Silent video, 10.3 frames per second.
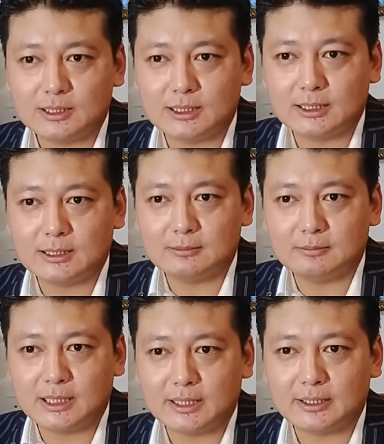
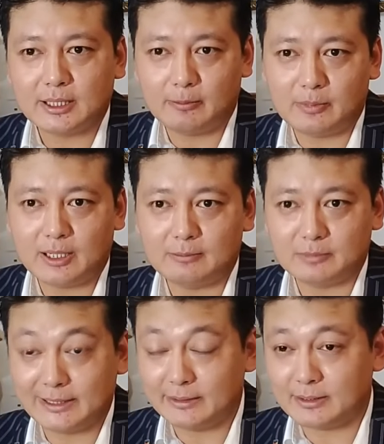by Abraham
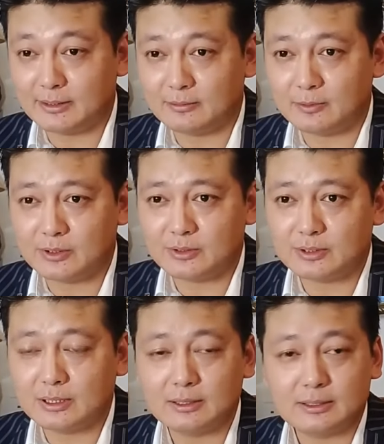Lincoln, which
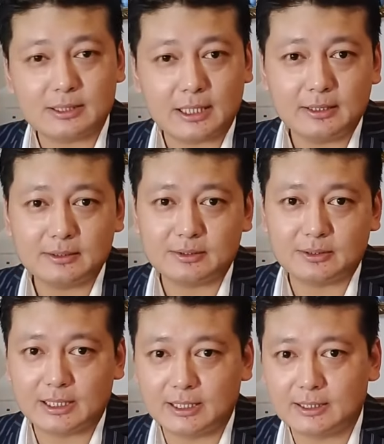still stands today,